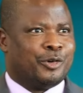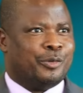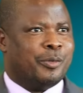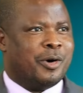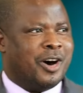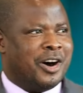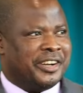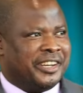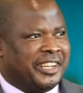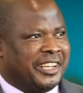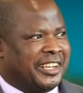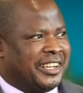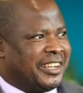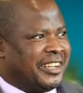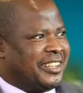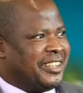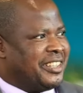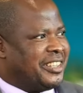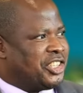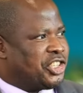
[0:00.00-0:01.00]
Good
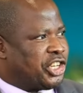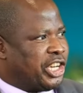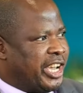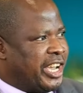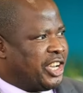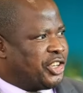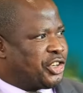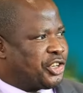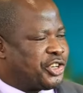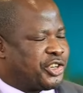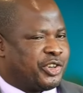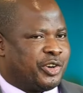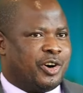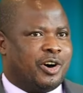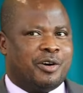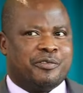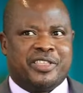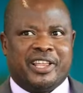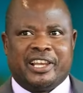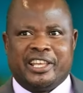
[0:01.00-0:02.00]
morning, Church
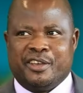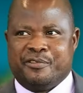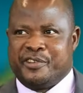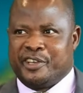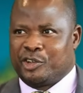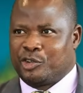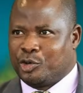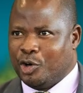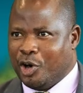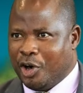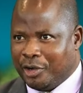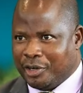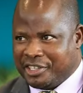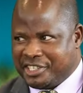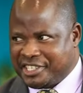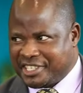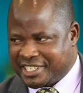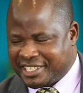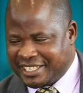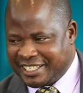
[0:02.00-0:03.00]
of the Living
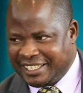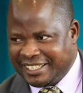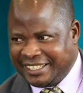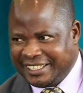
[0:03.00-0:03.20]
God.